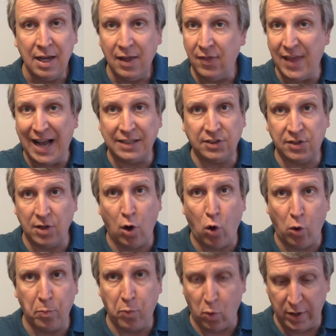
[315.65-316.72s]
That's the
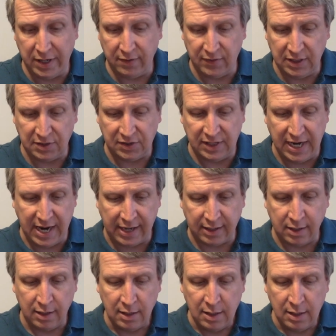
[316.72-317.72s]
whole point of this deck.